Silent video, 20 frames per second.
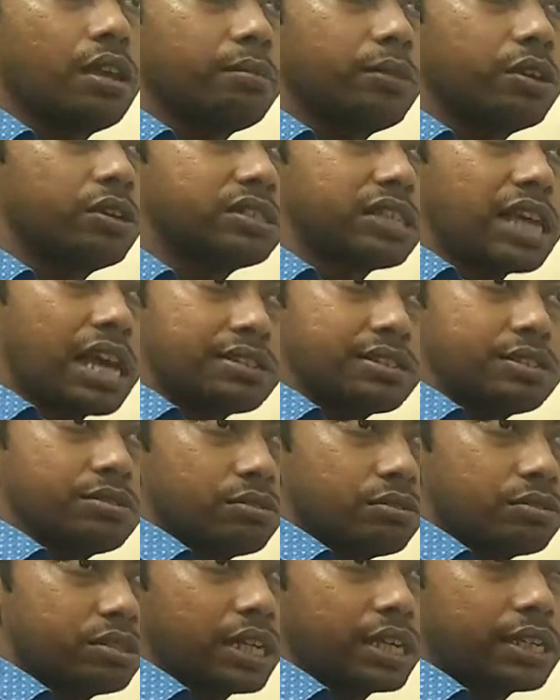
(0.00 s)
Because as you
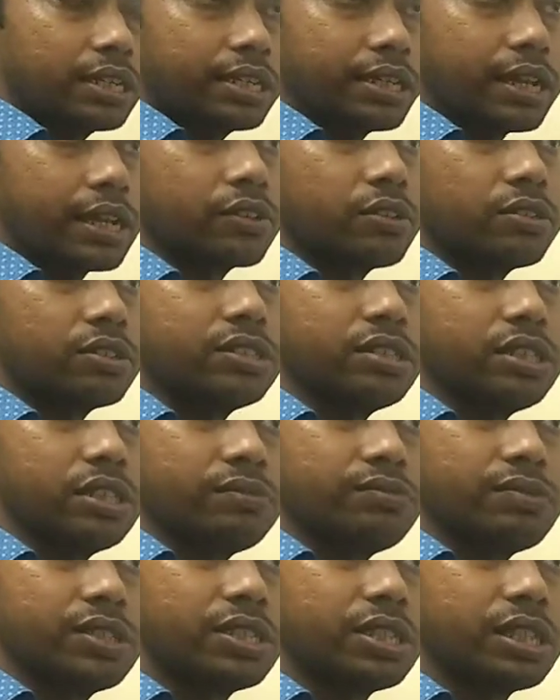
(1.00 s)
know that air conditioning
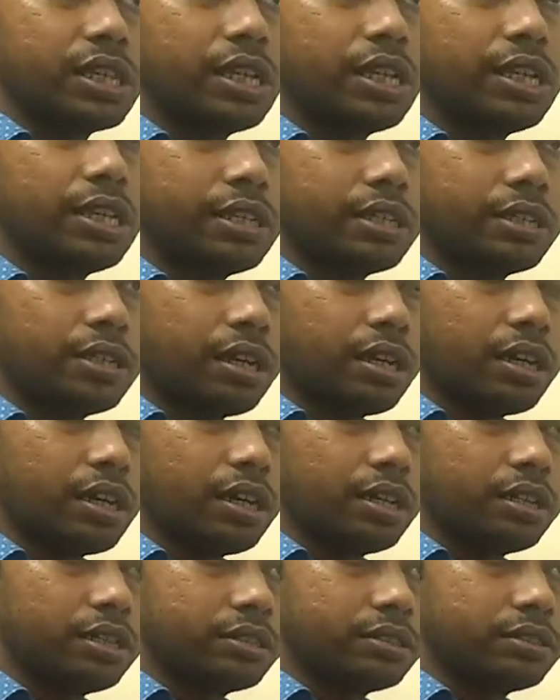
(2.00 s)
is basically
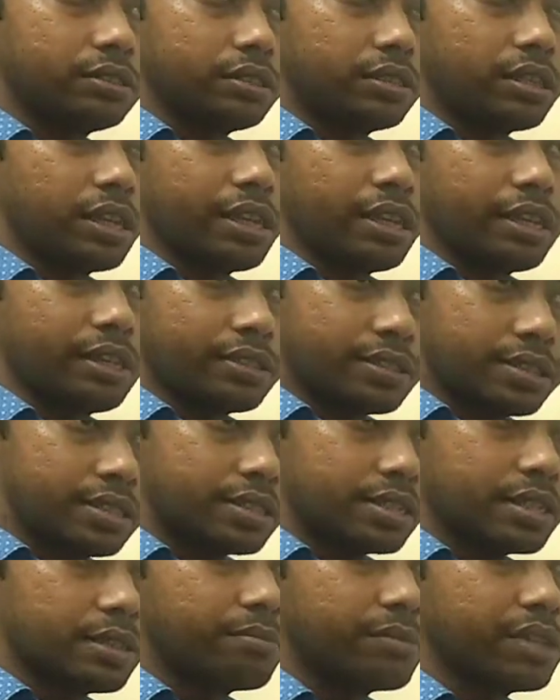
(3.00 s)
a
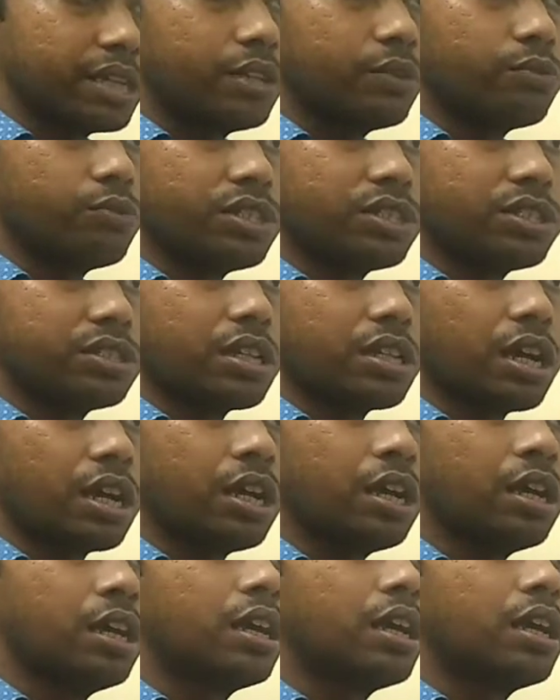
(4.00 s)
system in which the
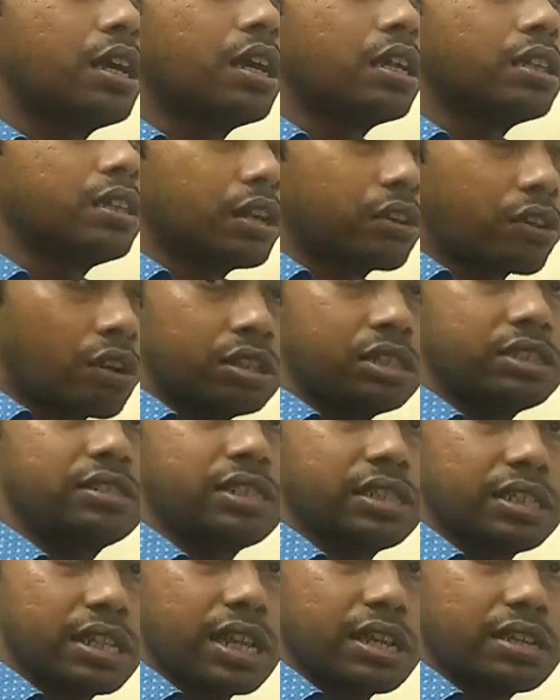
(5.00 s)

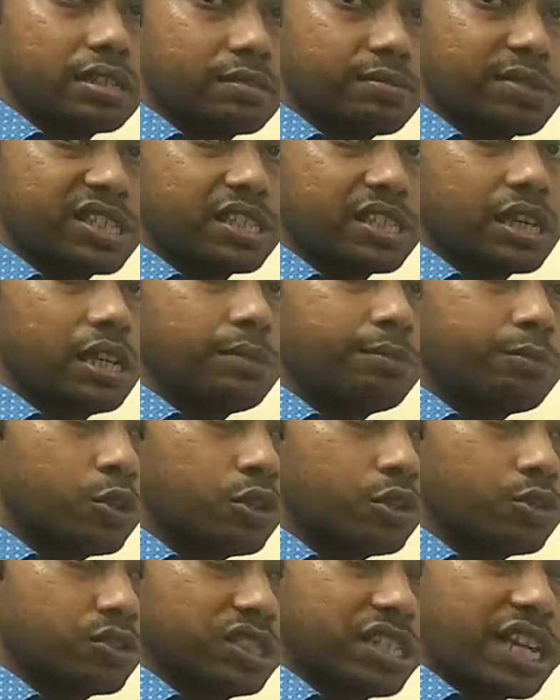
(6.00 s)
conditioned air is basically
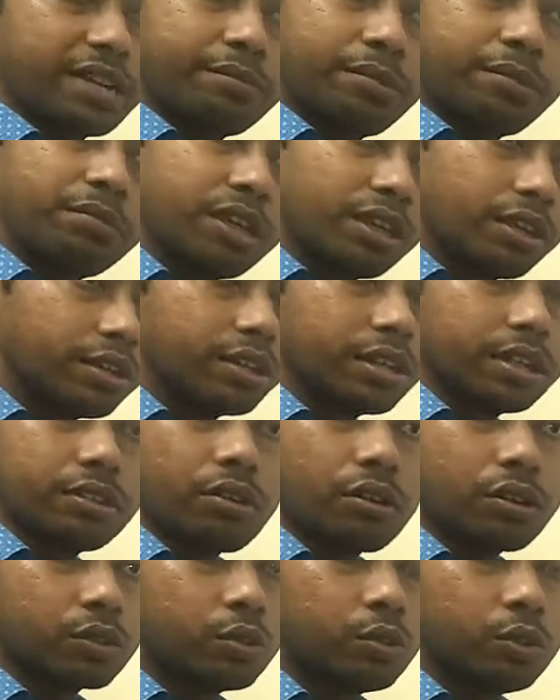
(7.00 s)
produced, that may be heated
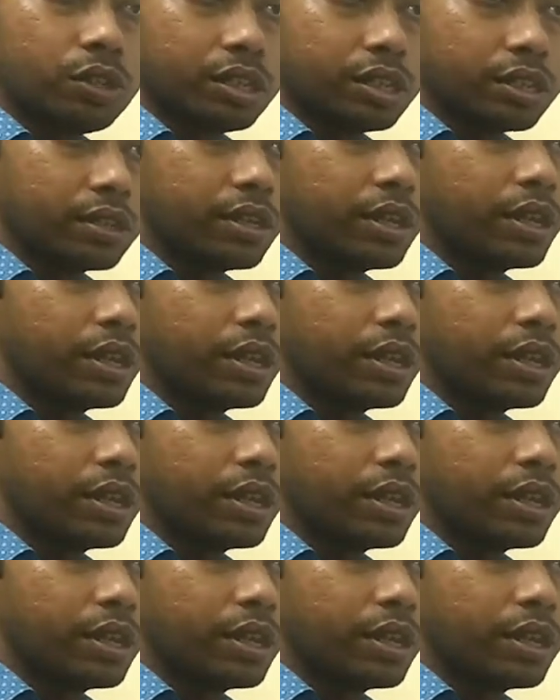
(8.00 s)
or cooled.